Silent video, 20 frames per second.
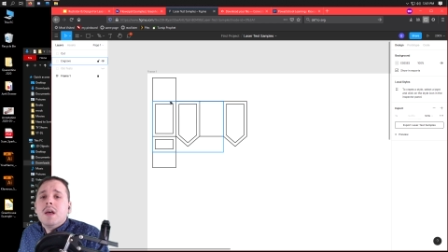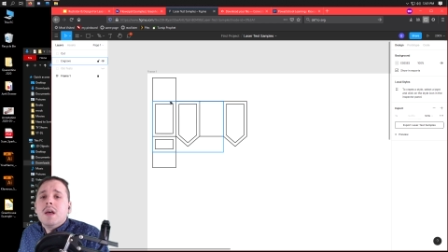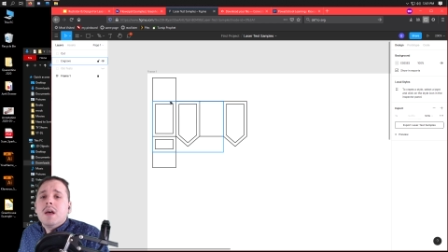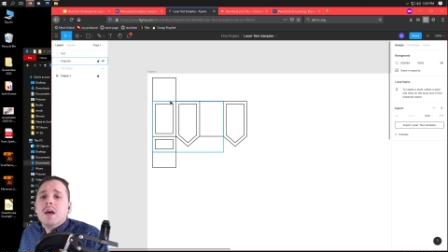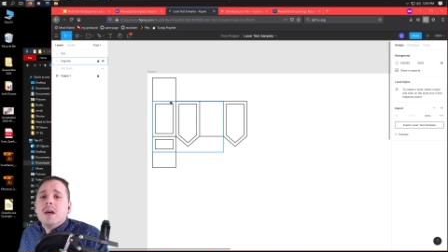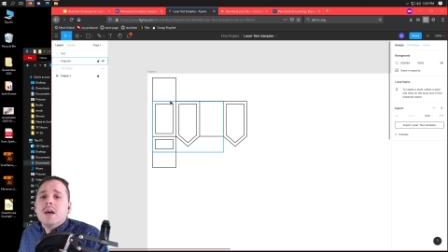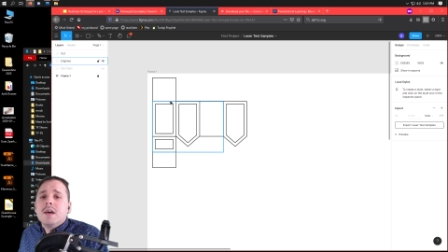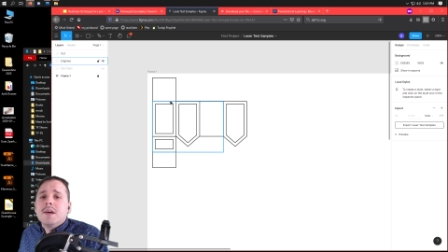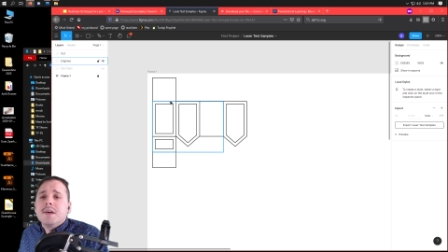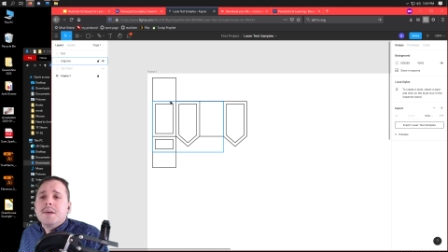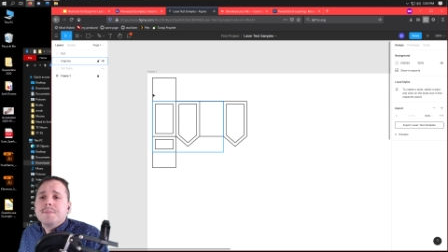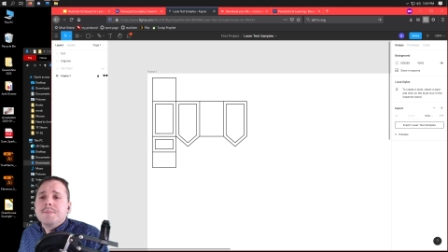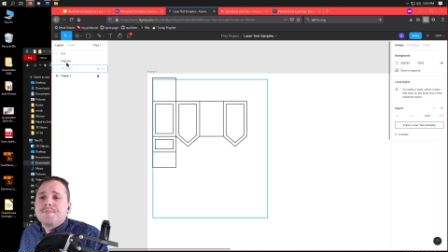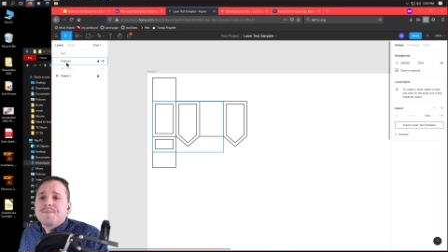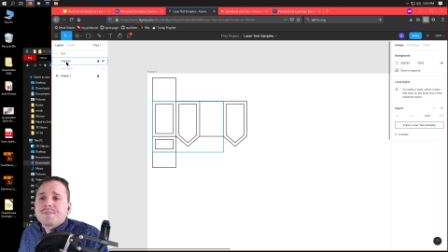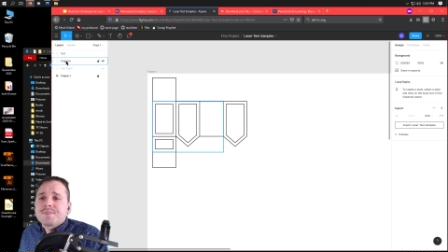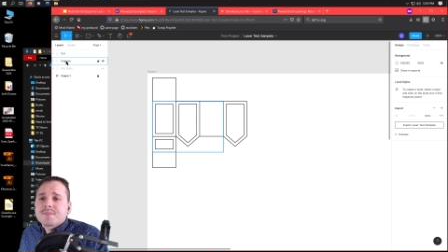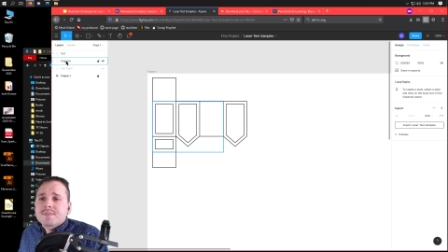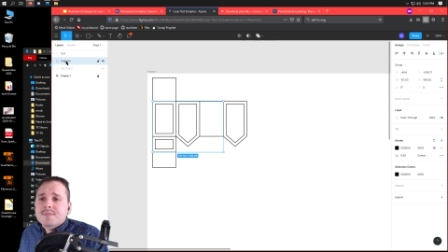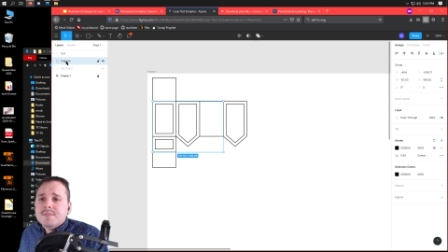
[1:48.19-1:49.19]

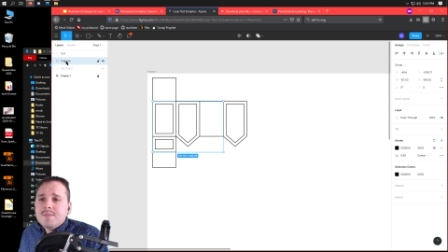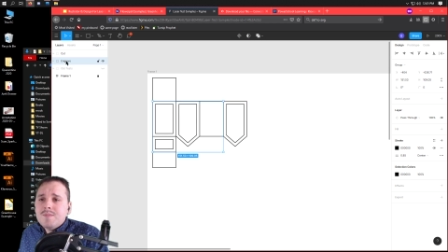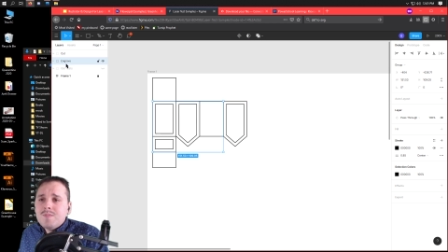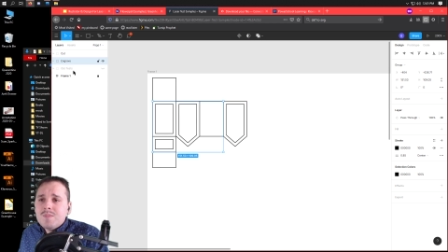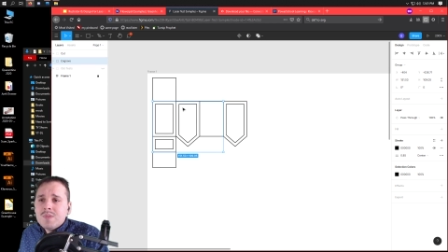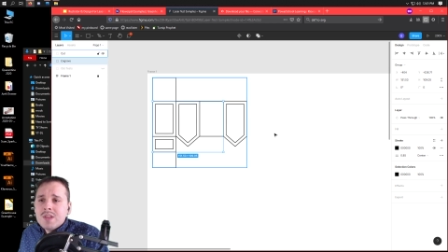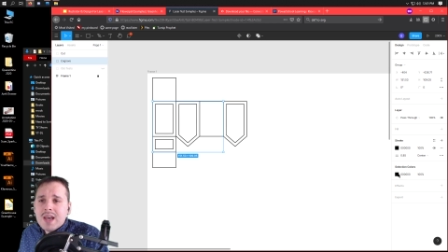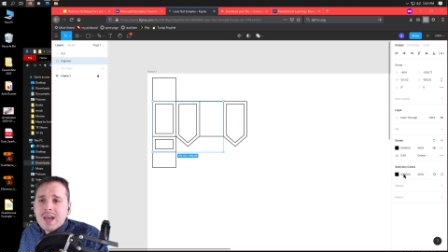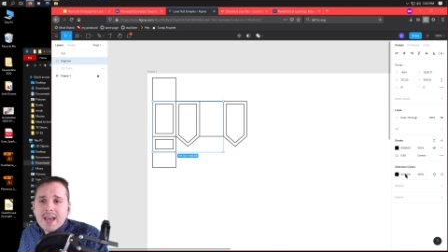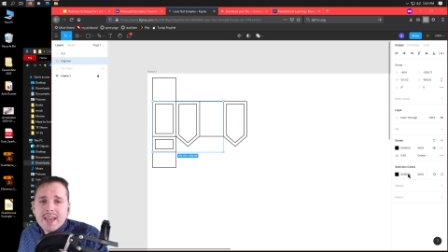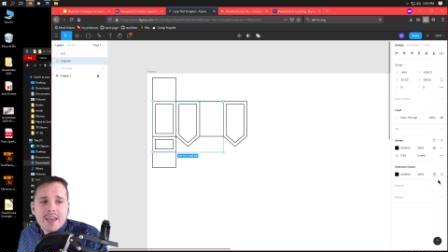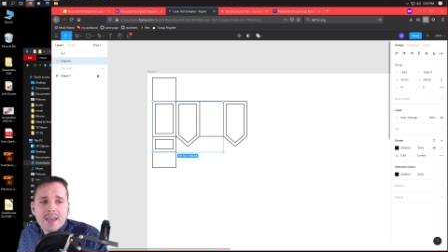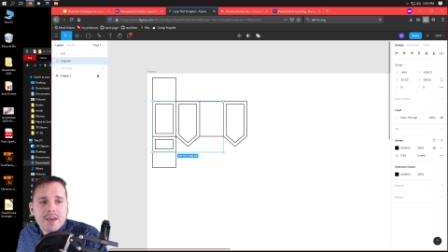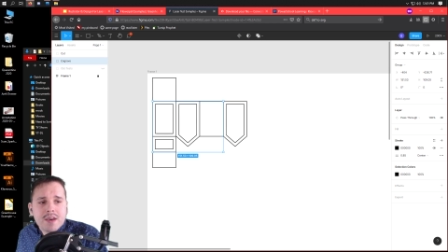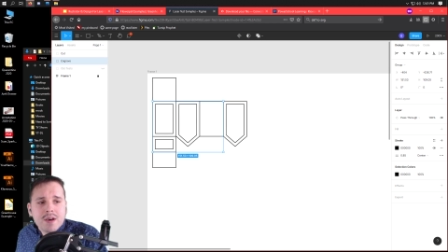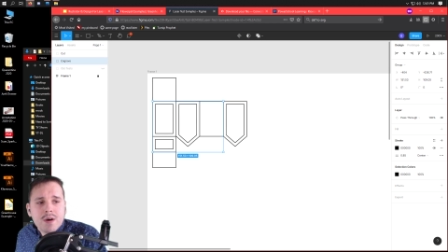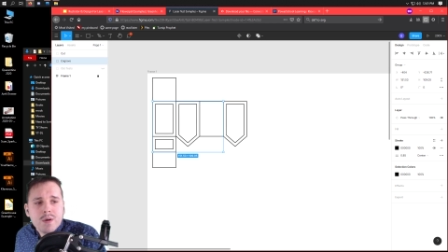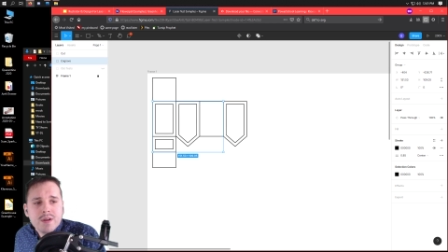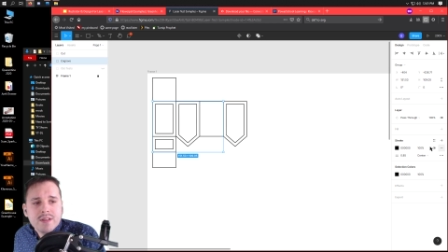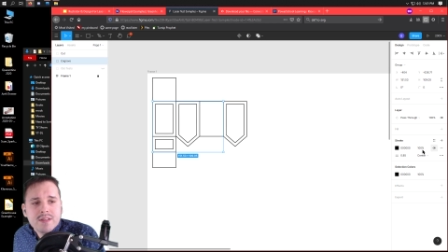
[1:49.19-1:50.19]
I can
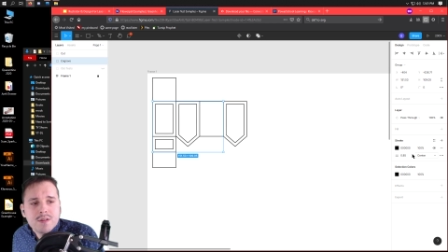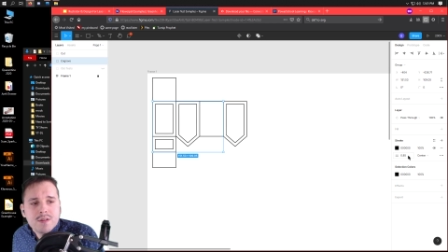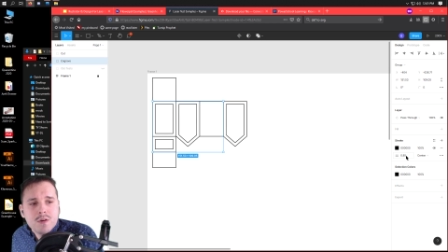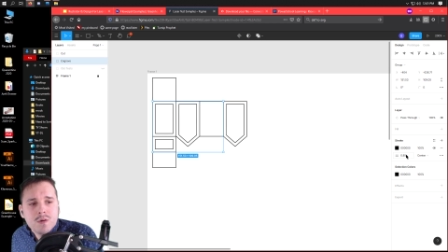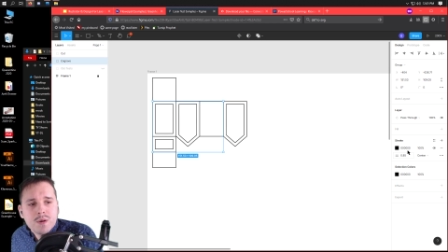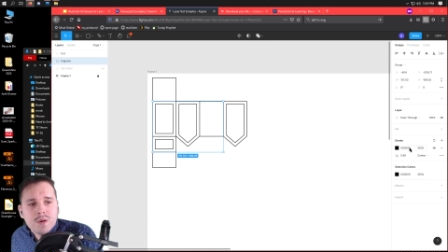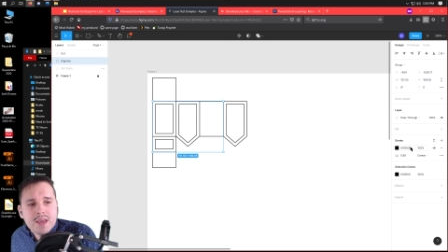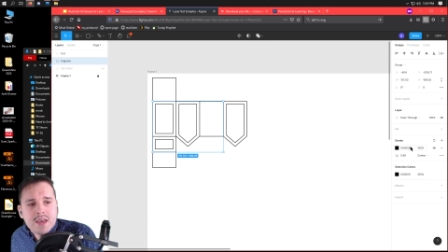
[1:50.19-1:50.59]
go into